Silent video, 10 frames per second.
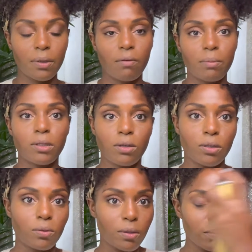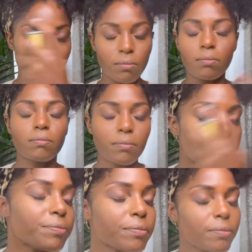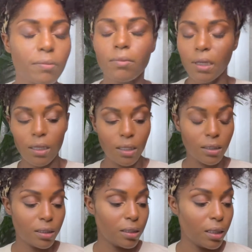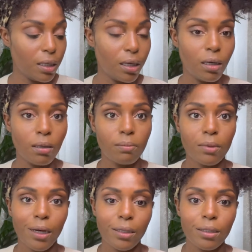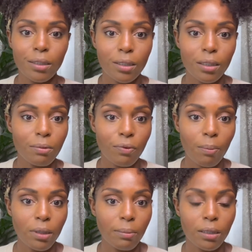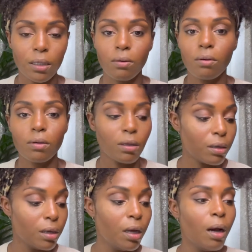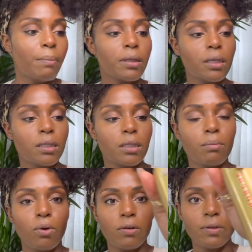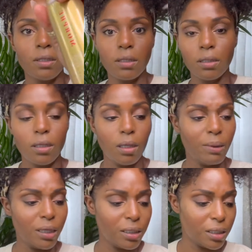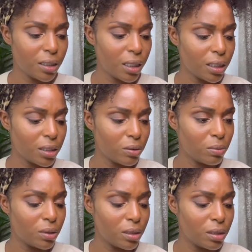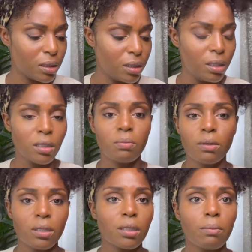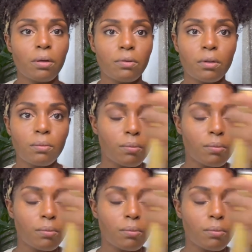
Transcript: of them to start showing. And this is the, and I should have did this before I put the mascara on, y'all. But this is the Morphe limited edition. I think this one was. It smells just like perfume.